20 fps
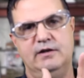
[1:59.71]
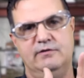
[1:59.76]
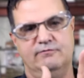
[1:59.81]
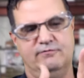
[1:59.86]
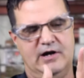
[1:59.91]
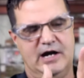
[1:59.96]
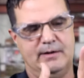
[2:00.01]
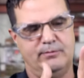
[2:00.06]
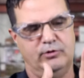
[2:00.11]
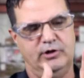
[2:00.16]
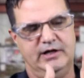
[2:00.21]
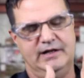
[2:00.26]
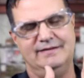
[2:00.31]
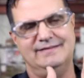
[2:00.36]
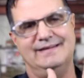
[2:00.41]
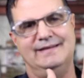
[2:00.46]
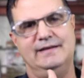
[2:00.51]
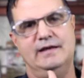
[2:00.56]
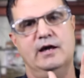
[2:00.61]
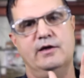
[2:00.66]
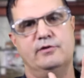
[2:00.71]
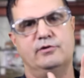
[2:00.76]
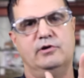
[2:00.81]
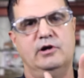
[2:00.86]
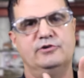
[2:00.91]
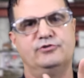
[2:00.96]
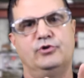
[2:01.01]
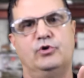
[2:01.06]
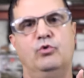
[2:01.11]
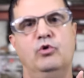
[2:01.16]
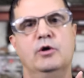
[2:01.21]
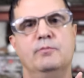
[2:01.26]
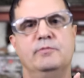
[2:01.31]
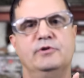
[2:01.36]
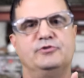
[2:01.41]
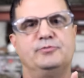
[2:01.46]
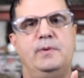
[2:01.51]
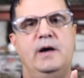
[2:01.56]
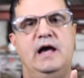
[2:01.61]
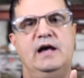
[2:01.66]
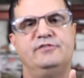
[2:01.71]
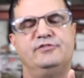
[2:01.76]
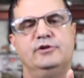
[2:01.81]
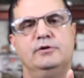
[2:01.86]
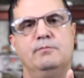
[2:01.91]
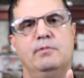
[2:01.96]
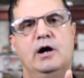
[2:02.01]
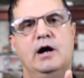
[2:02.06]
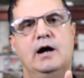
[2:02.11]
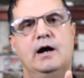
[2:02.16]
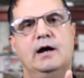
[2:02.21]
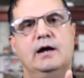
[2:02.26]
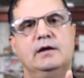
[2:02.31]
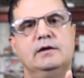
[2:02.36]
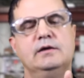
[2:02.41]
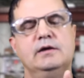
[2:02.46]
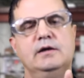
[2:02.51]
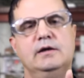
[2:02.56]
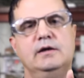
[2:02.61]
vibrating together as equipment's passing by,